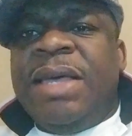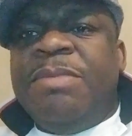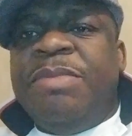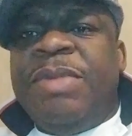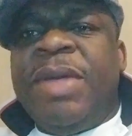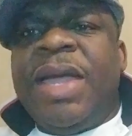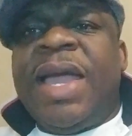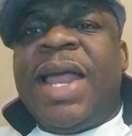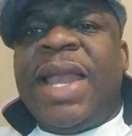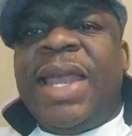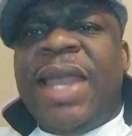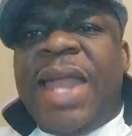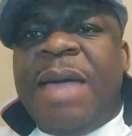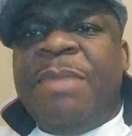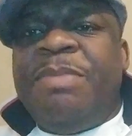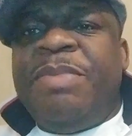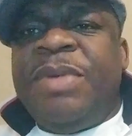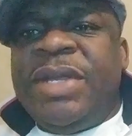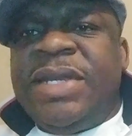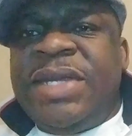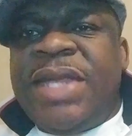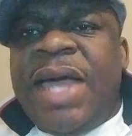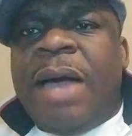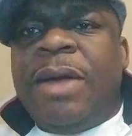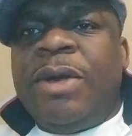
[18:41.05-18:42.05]
been
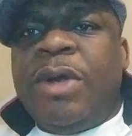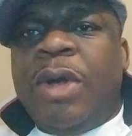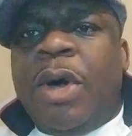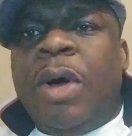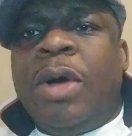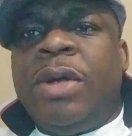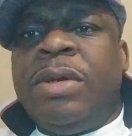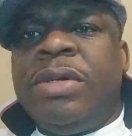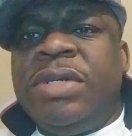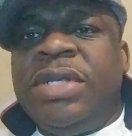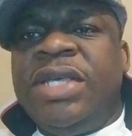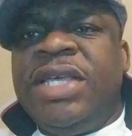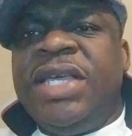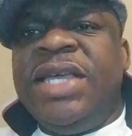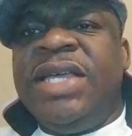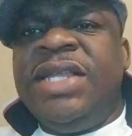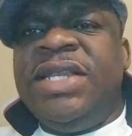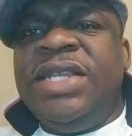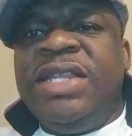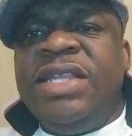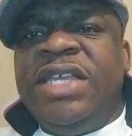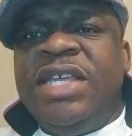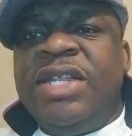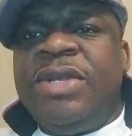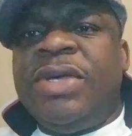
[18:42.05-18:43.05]
clamping down on
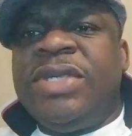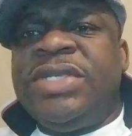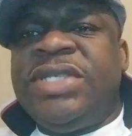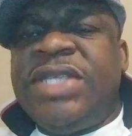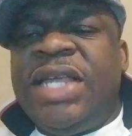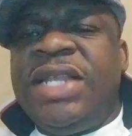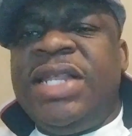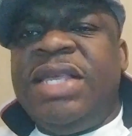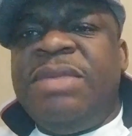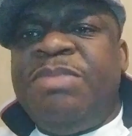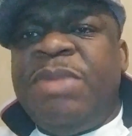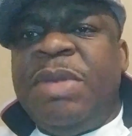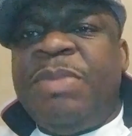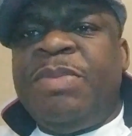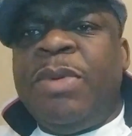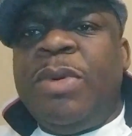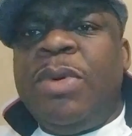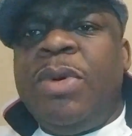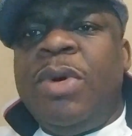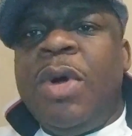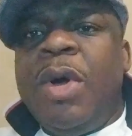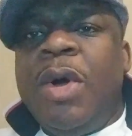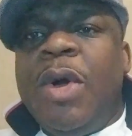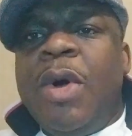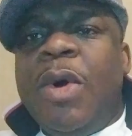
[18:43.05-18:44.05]
innocent
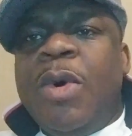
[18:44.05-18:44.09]
people